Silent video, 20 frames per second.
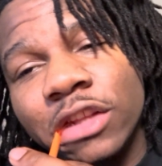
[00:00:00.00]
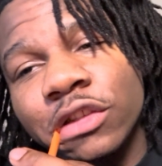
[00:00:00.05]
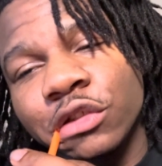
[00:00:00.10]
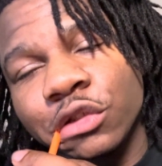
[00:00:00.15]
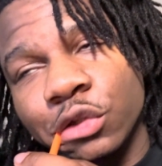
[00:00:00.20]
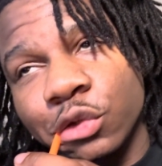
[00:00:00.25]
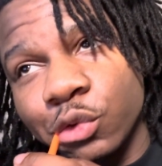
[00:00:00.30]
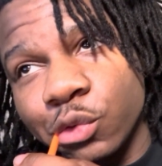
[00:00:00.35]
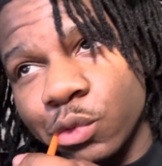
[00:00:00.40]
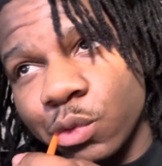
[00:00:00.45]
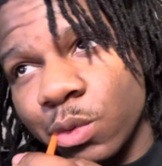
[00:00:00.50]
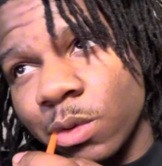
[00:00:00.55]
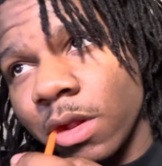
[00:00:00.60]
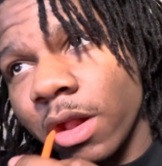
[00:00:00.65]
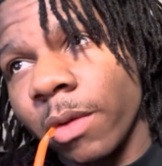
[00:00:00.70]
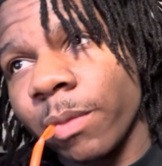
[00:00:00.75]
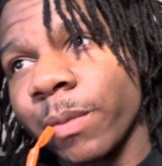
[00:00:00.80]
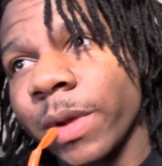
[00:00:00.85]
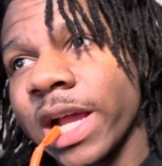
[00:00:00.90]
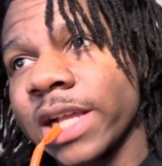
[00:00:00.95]
to
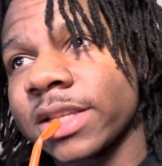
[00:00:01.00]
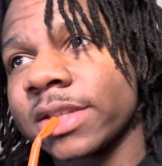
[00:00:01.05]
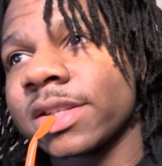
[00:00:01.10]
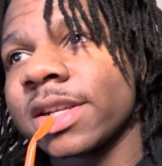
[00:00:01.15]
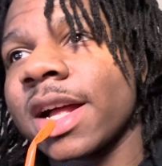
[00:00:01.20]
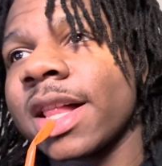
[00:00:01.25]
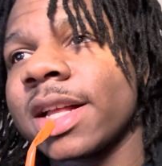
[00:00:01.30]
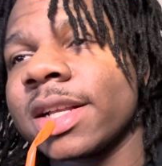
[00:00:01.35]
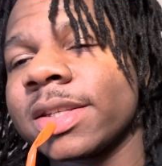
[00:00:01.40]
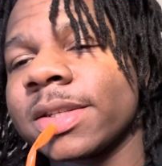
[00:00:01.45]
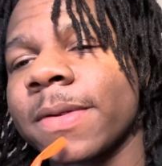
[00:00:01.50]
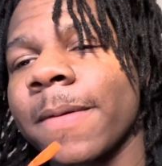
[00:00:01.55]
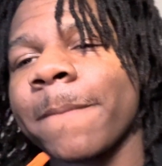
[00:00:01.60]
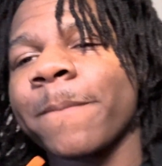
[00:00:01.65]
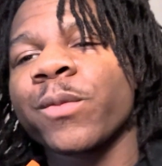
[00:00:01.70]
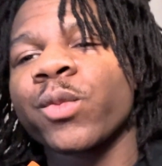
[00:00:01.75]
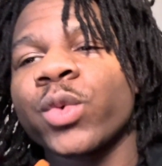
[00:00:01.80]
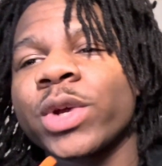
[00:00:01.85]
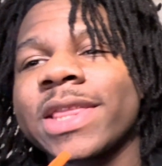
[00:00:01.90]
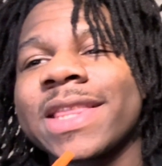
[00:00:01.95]
pass a challenge
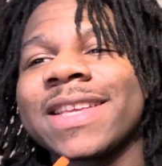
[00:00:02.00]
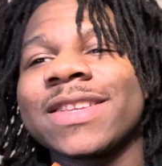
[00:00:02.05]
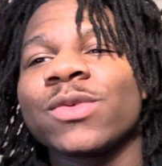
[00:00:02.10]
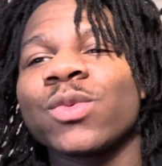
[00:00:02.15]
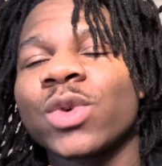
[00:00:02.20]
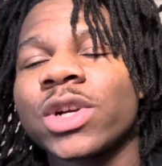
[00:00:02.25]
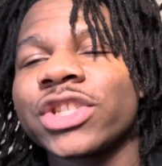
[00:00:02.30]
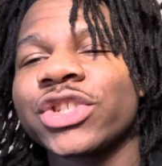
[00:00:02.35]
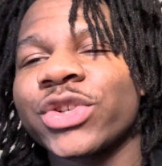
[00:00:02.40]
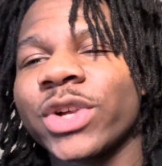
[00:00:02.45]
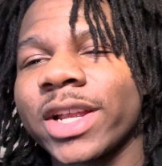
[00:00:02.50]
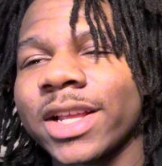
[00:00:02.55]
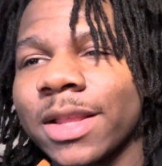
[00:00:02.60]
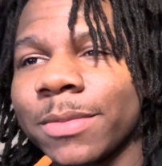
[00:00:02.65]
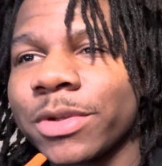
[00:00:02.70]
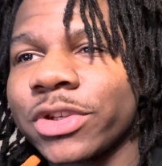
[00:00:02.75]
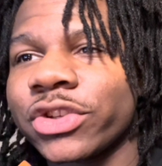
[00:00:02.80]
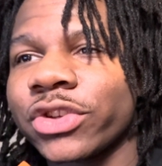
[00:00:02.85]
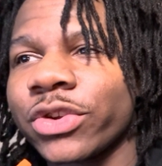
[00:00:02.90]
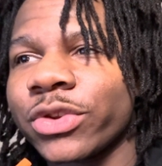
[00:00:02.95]
with this one trade.
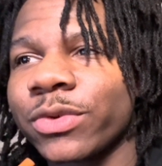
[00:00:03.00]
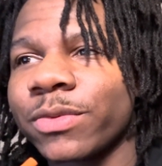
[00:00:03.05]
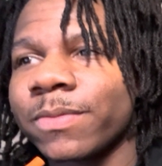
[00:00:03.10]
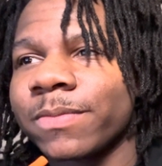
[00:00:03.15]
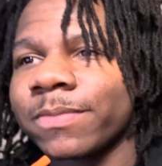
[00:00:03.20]
Let me show you.